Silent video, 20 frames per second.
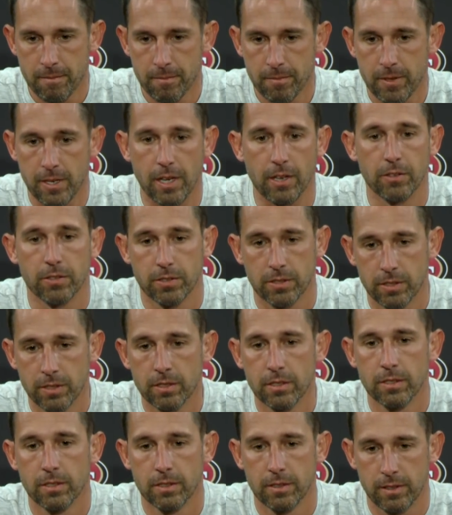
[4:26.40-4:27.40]
Yes.
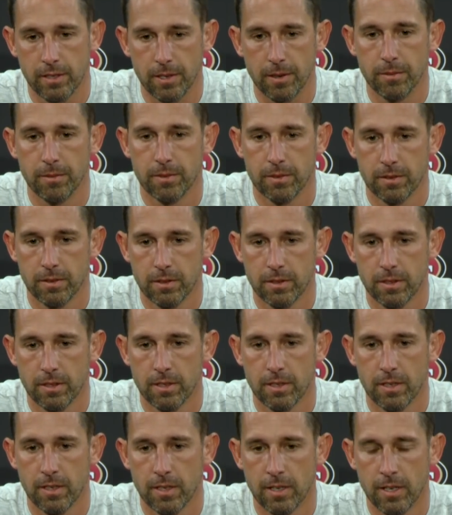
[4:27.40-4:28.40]
Yeah.
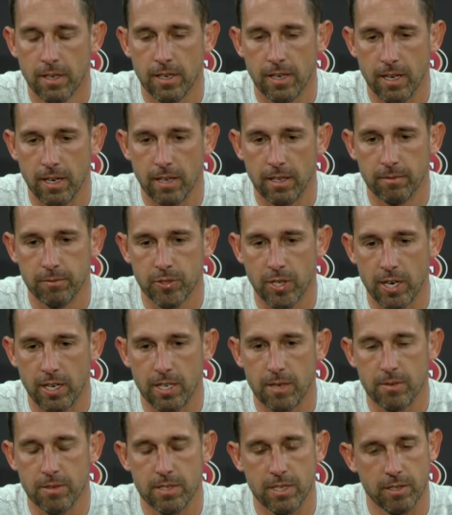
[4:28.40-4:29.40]
Yeah, I'm trying to
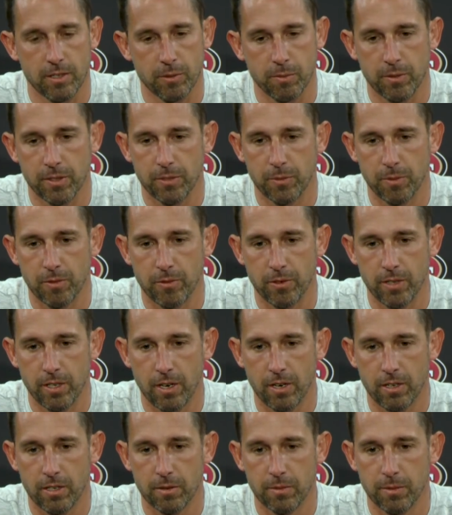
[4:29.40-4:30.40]
keep a secret, but it's been really
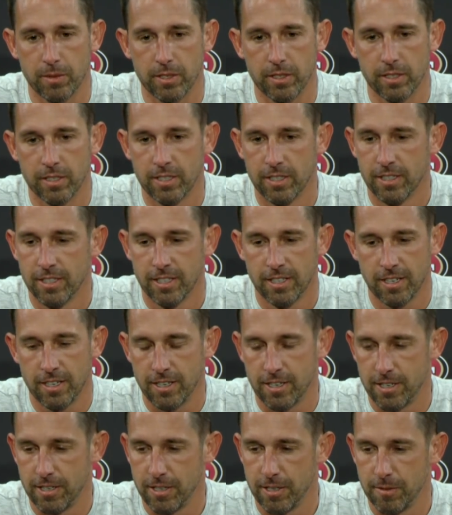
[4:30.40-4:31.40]
hard. But
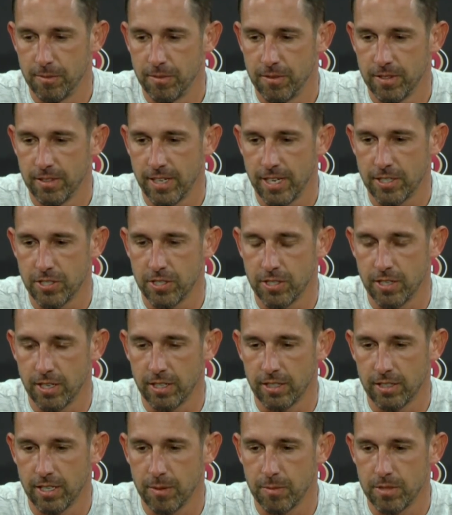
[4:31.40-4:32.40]
um, last year
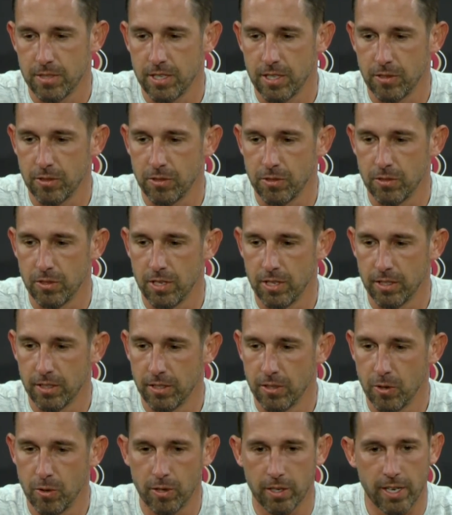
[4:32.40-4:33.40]
I kept a secret too long, and
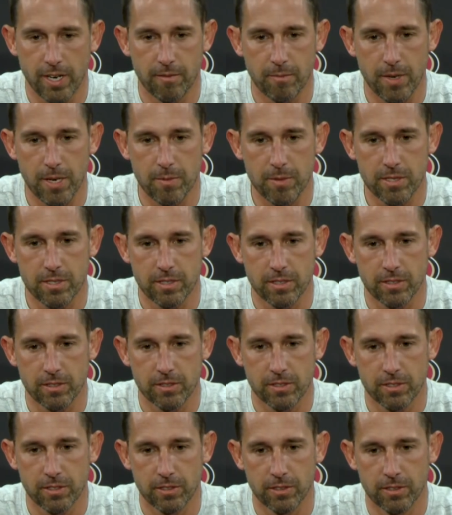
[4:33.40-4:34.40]
then no one could have
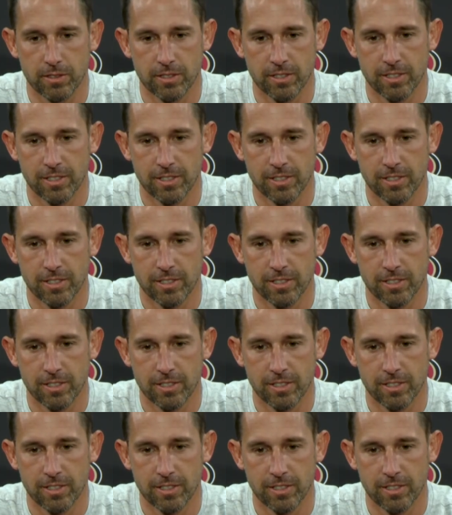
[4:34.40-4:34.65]
babysitters, so